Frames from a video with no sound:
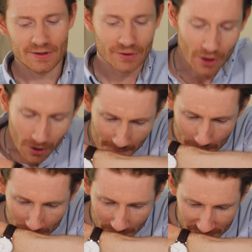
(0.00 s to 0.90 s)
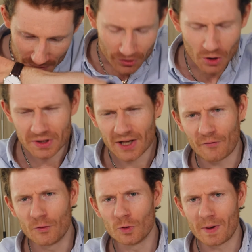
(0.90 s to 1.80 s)
You know, so don't get
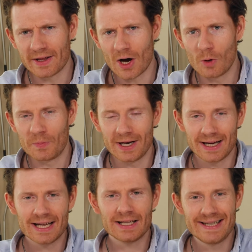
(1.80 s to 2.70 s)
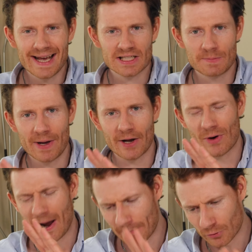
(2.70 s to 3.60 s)
fooled by the opening, it gets
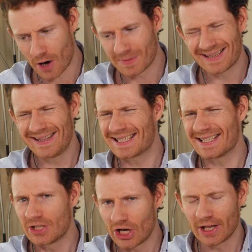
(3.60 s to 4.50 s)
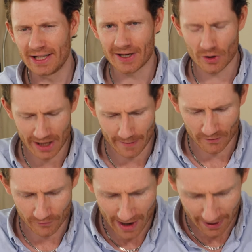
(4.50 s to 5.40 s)
better, I promise. This is not a linear type
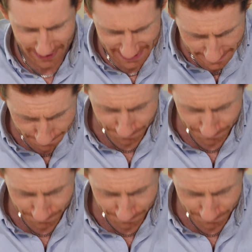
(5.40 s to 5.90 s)
of fragrance.